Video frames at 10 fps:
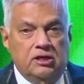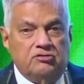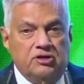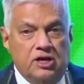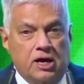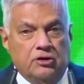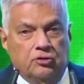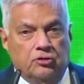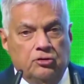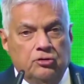in a
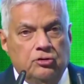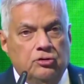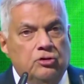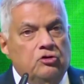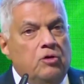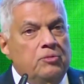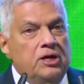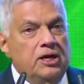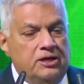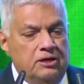scenario
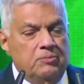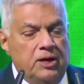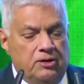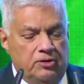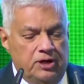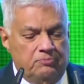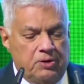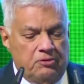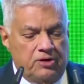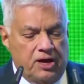dominated by great power